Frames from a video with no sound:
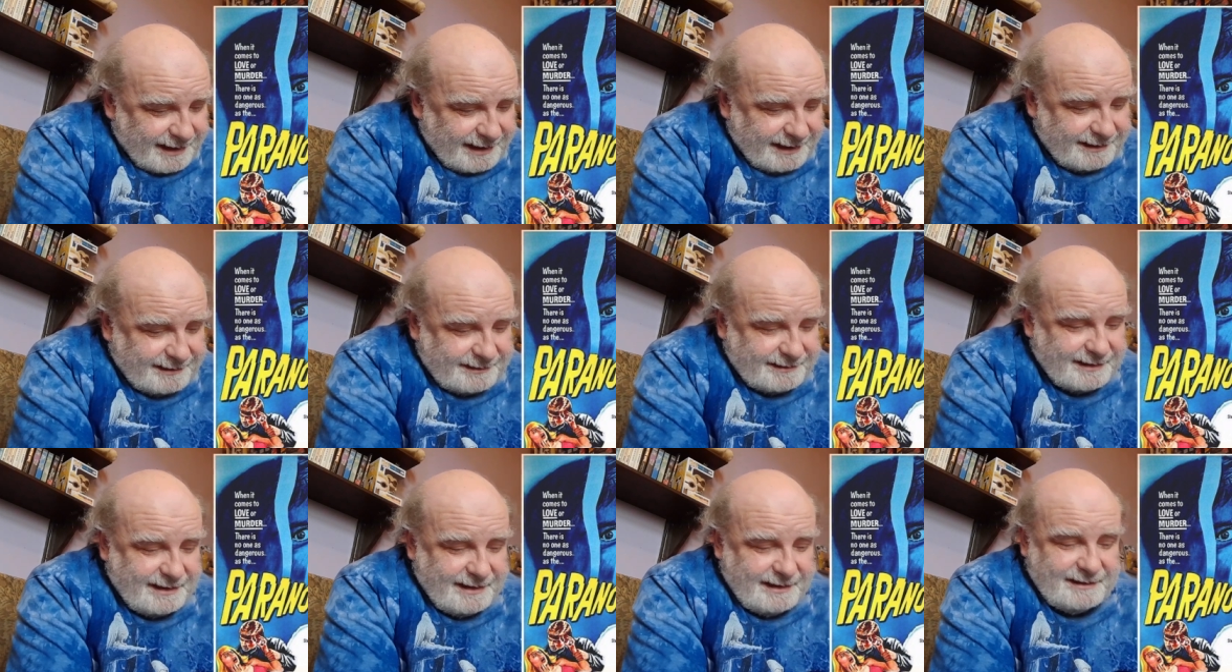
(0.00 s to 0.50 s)

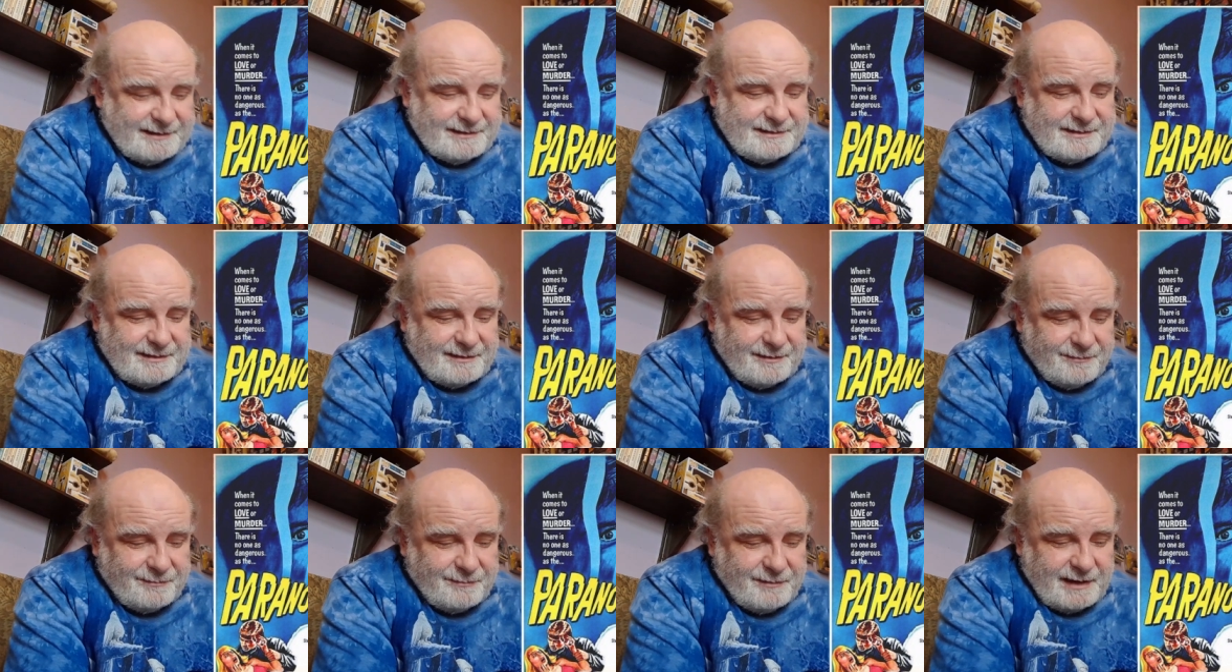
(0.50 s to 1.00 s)
it
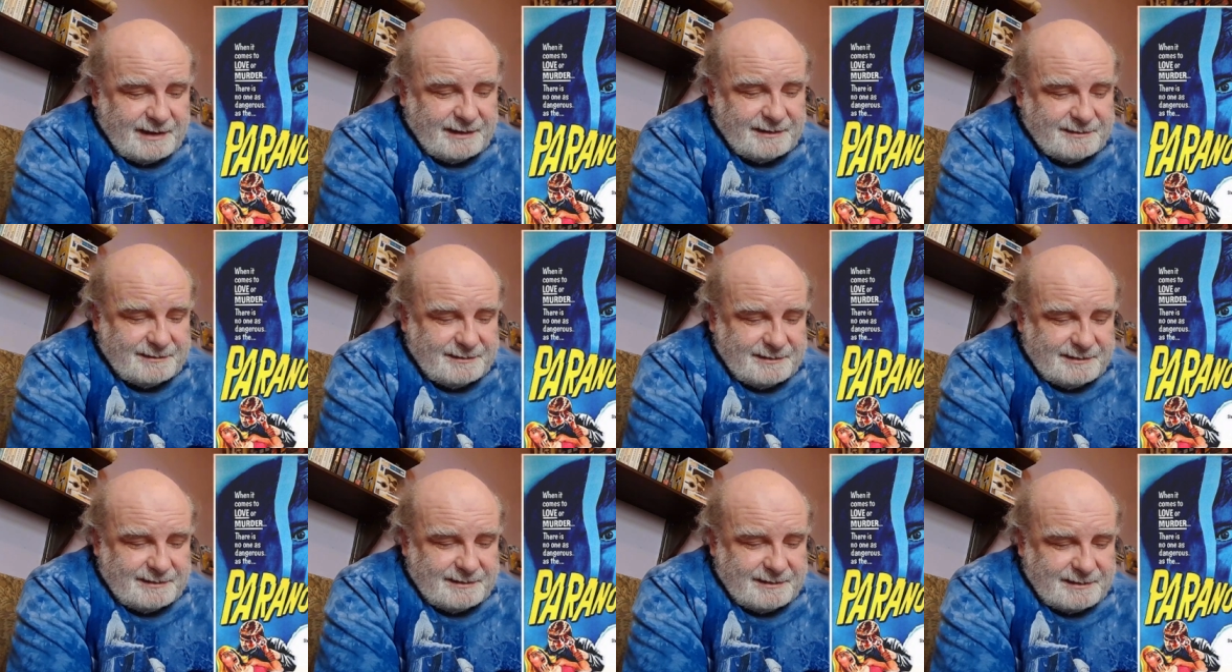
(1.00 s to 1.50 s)
is
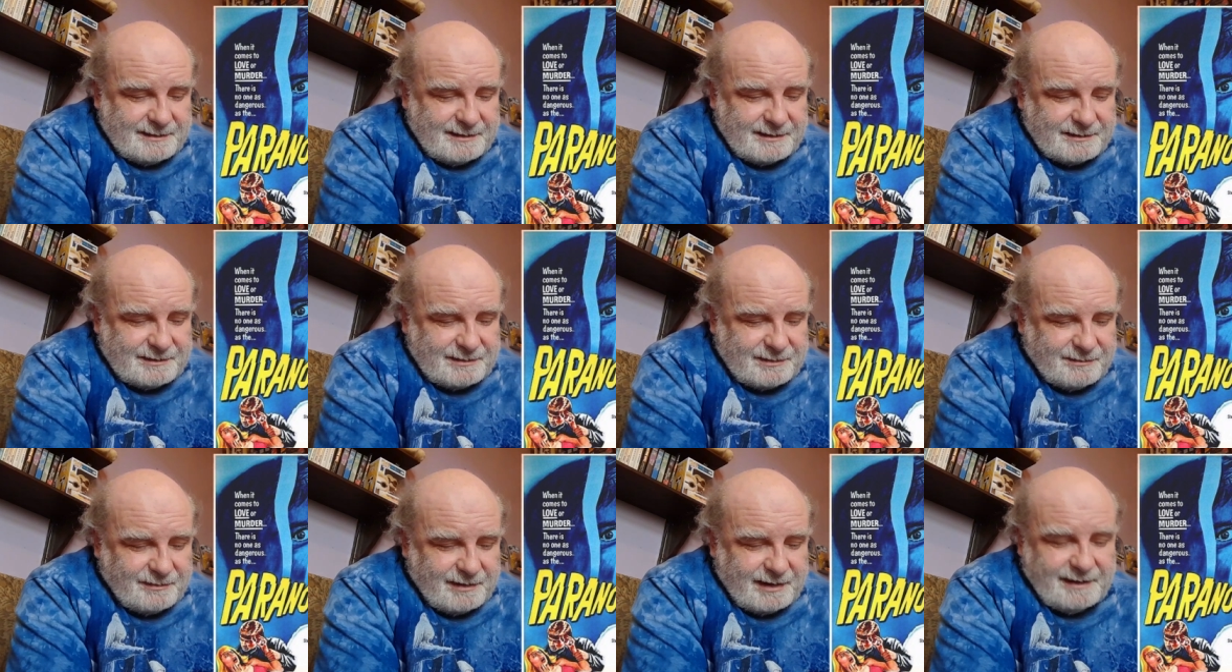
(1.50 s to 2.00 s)
written, the
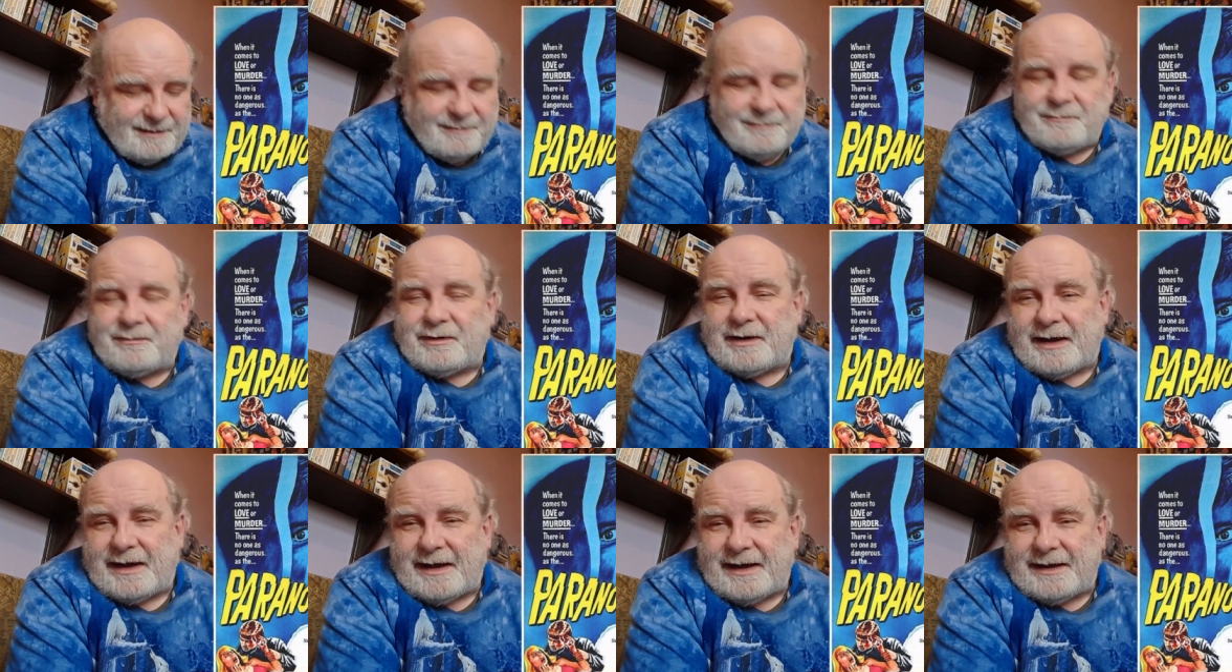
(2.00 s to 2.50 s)

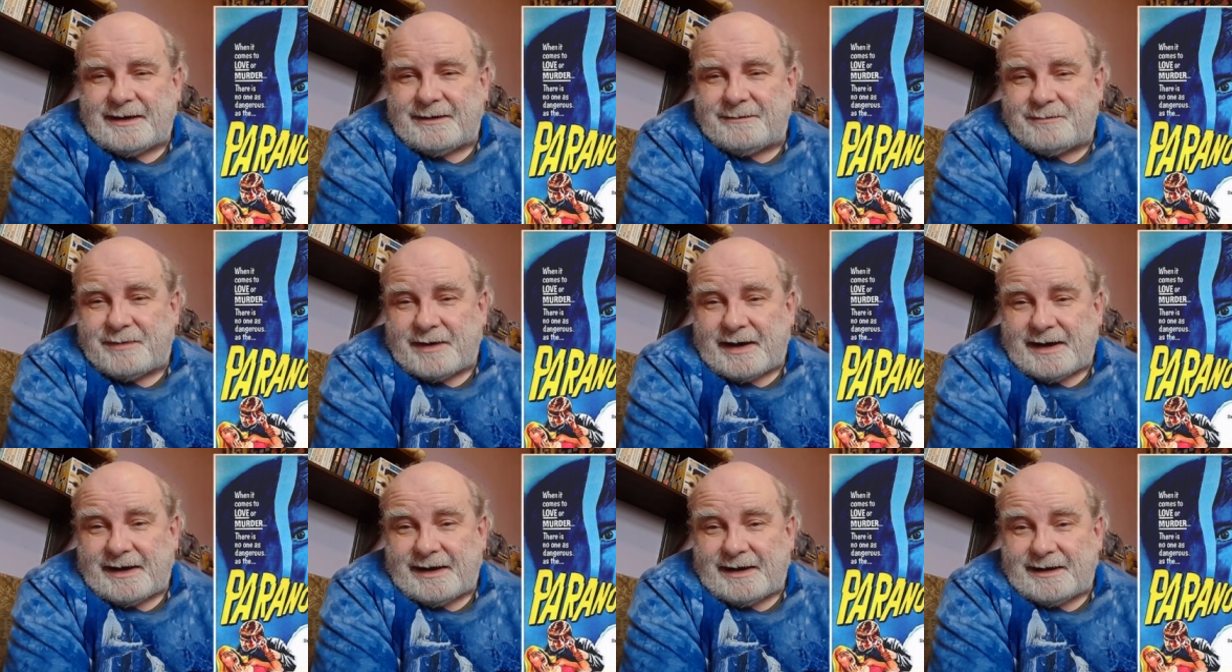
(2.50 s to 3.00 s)
screenplay,
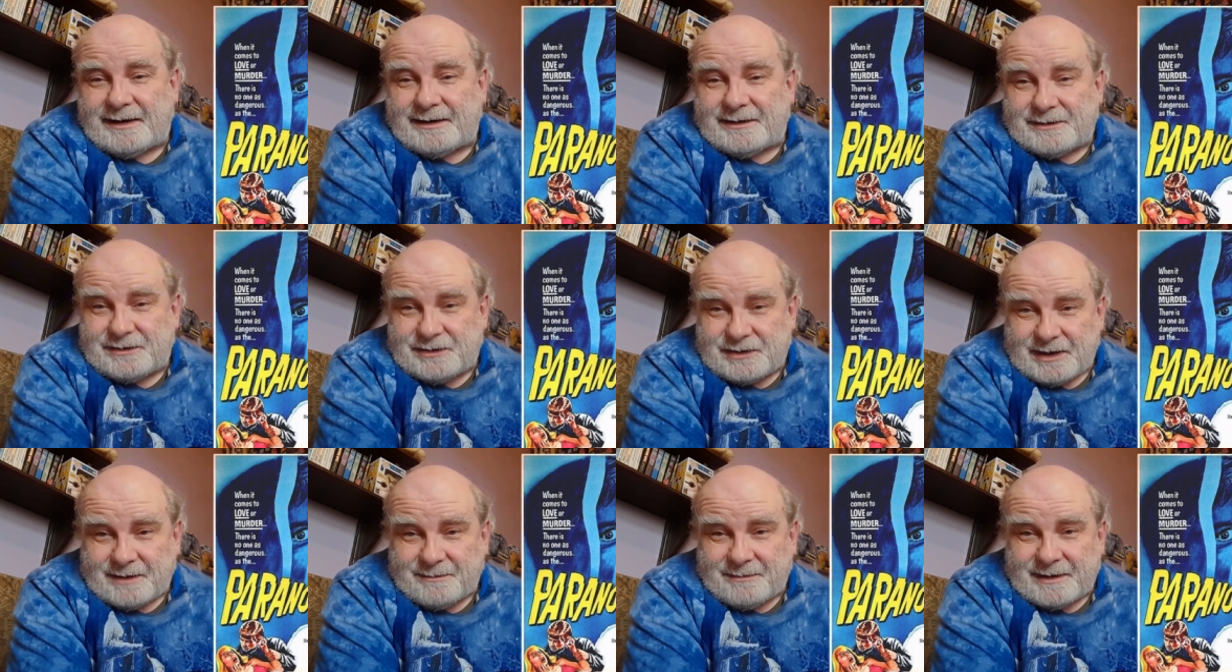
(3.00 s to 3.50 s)
by
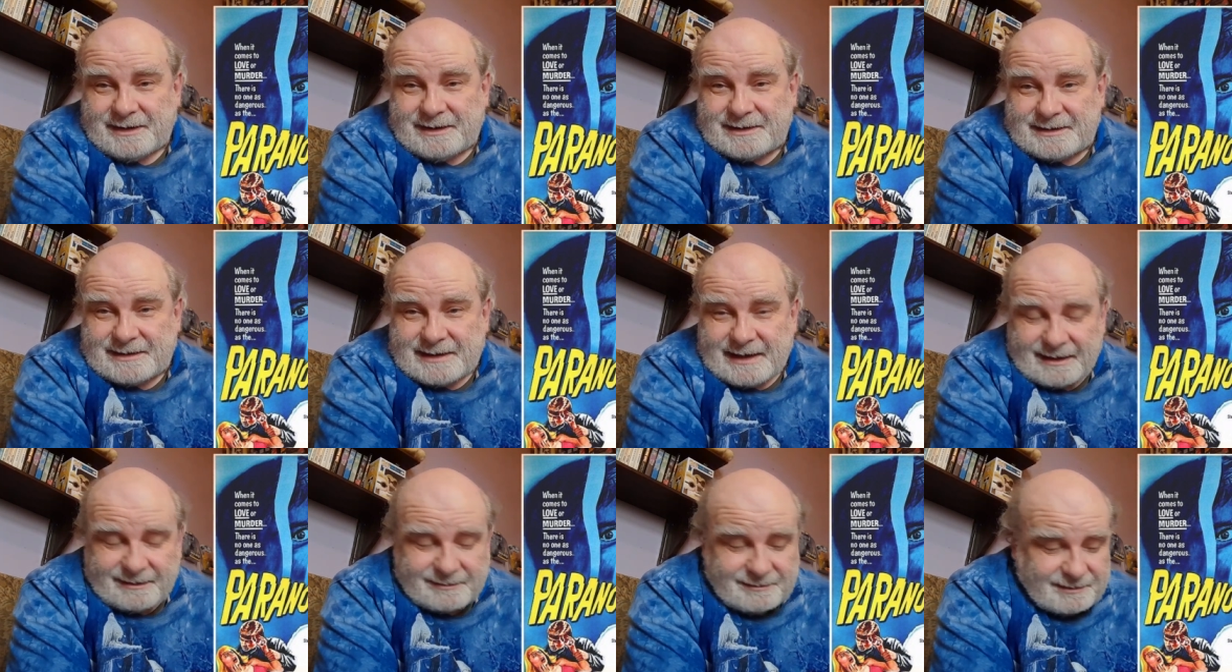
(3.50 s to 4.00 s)
Jimmy
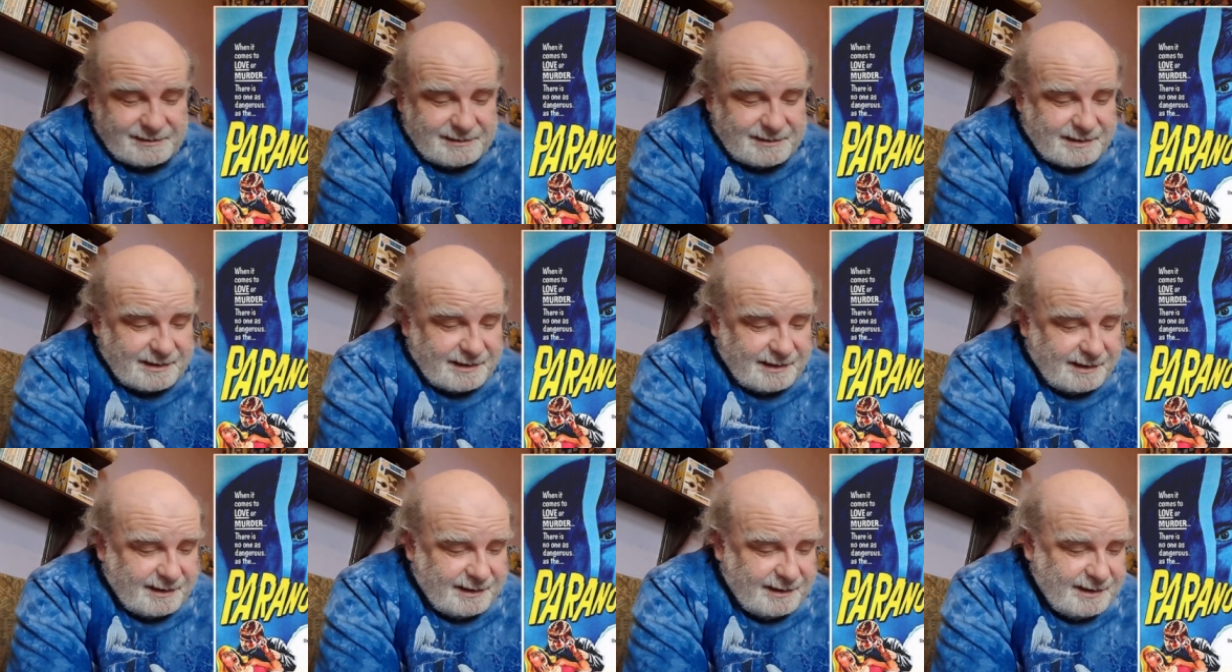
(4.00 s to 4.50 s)

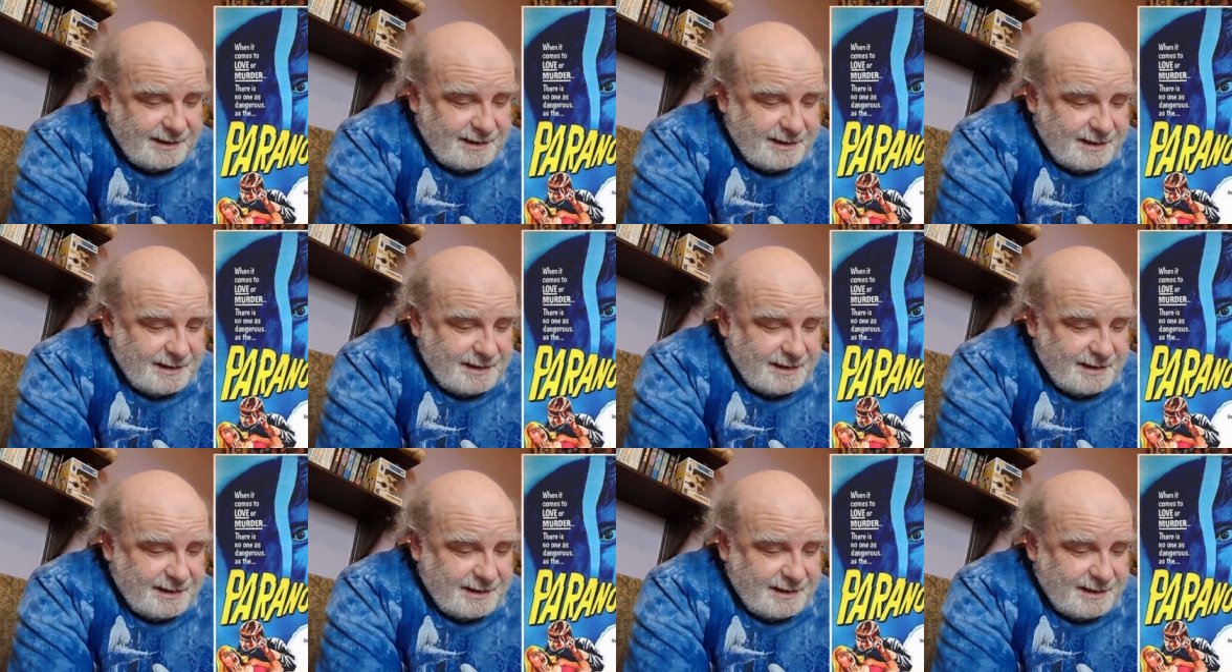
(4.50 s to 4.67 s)
Sangster,